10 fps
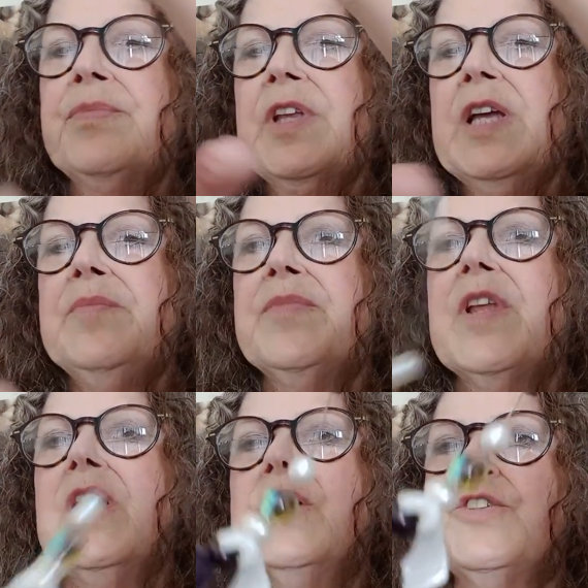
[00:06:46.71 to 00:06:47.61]
Okay,
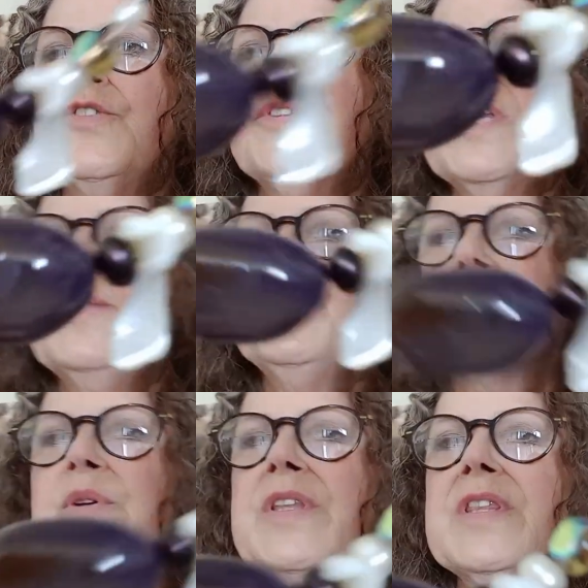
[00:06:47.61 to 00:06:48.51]
so you keep
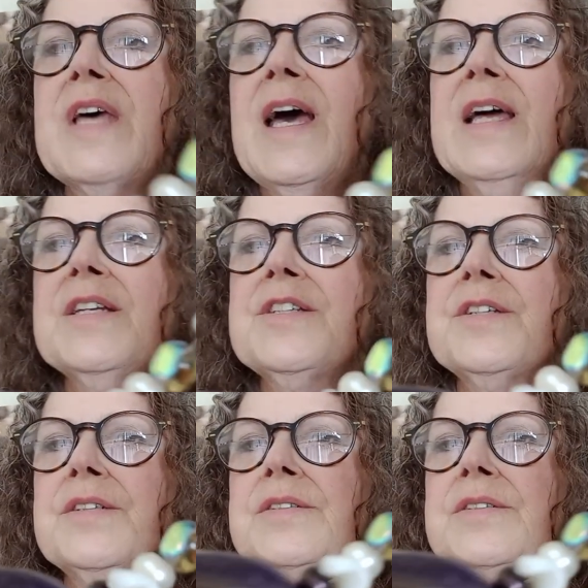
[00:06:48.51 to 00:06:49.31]
doing that